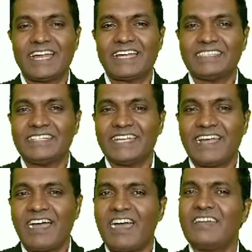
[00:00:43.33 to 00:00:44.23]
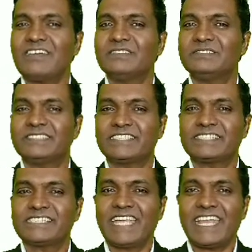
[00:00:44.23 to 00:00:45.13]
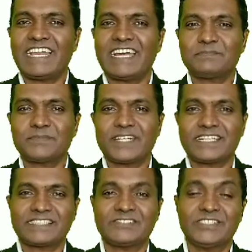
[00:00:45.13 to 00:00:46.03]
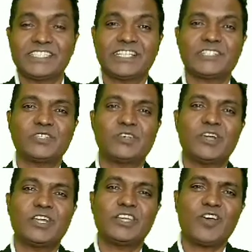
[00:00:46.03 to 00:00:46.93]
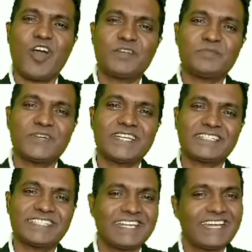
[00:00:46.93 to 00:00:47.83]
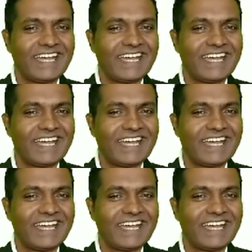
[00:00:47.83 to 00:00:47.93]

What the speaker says: and they are the scalar product, which is also called dot product,